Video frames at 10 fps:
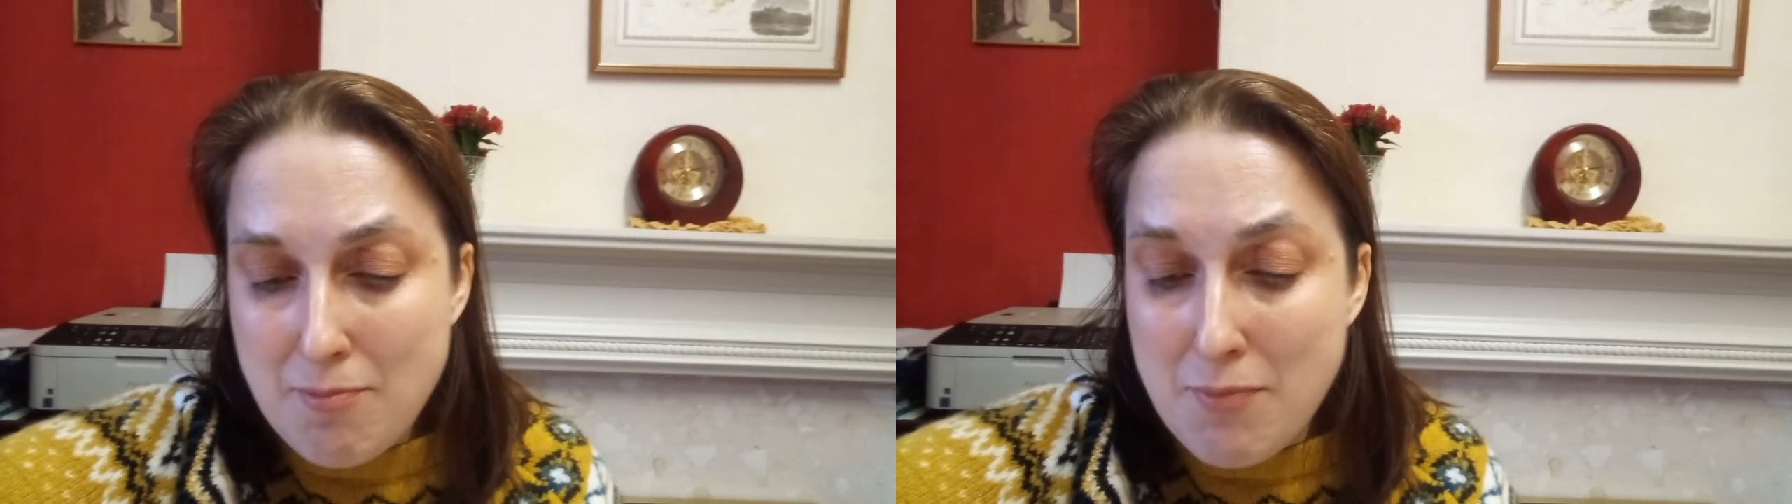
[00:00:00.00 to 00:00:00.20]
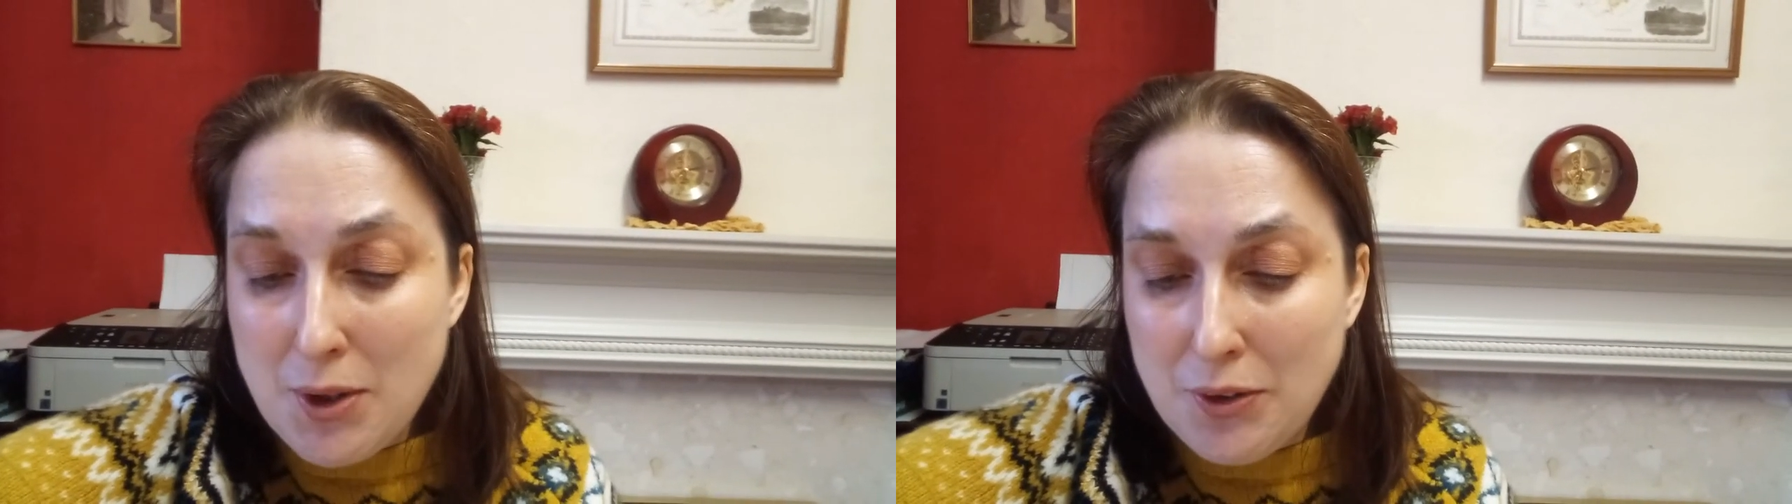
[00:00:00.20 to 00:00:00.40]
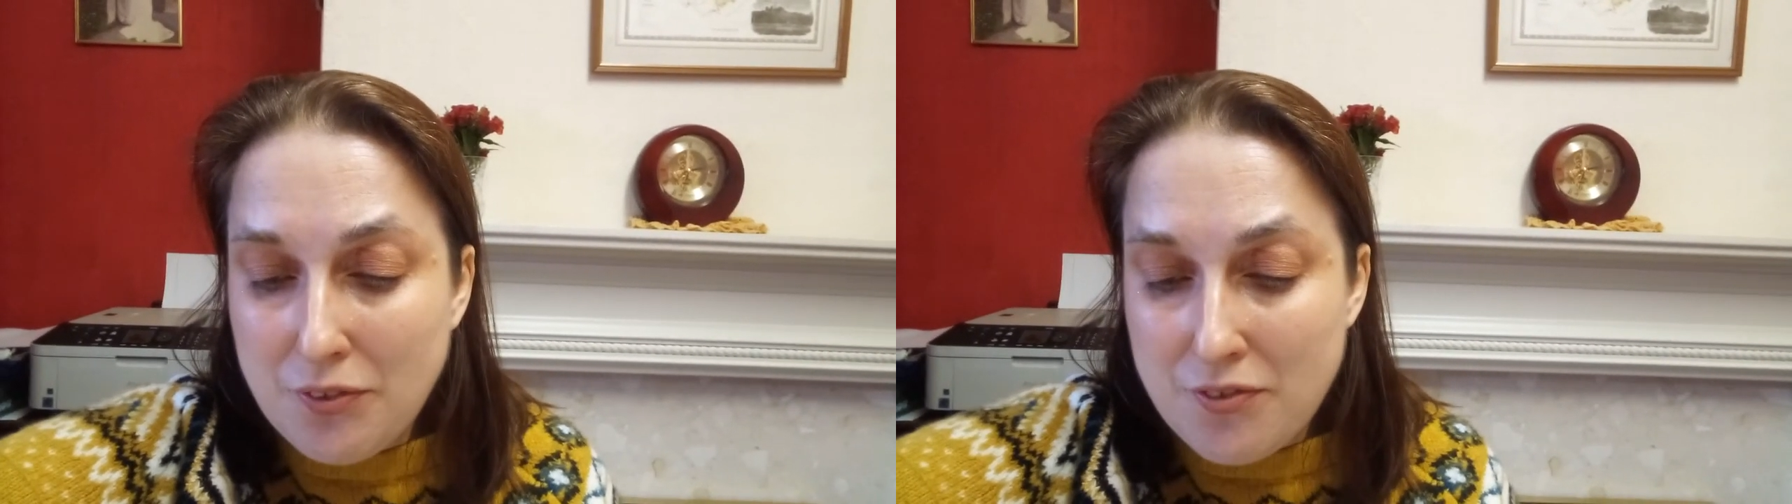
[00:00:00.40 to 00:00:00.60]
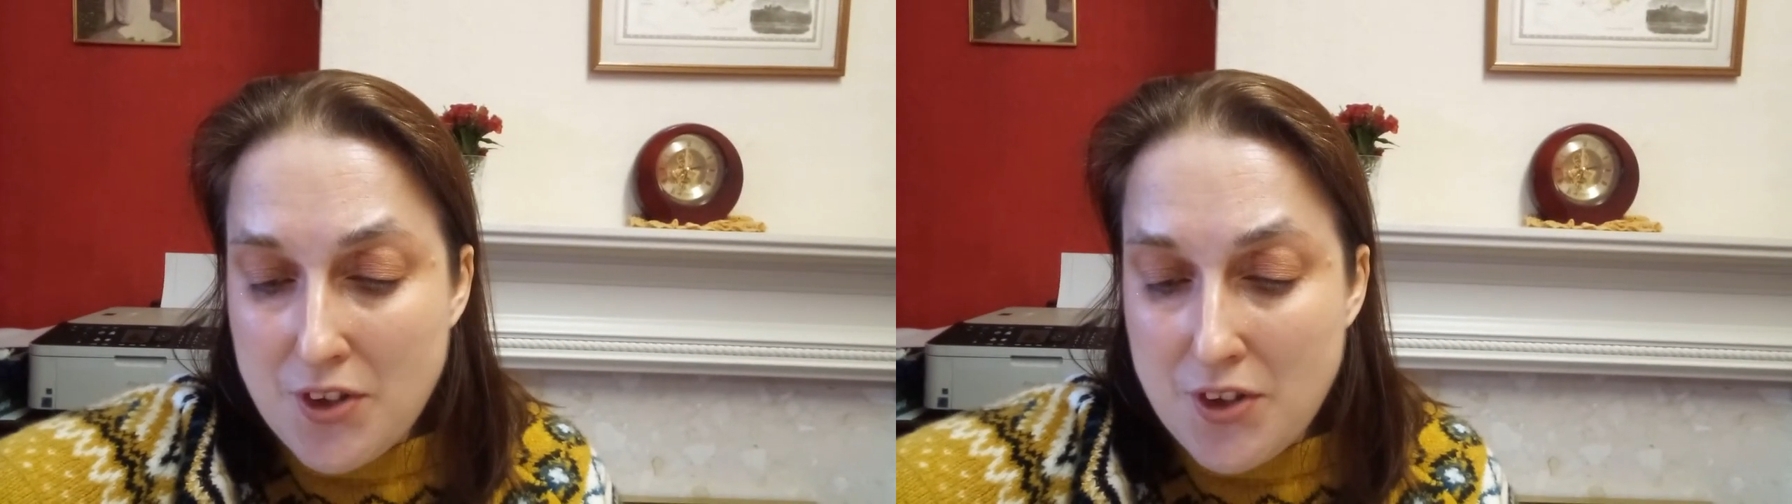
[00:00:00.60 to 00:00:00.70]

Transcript: move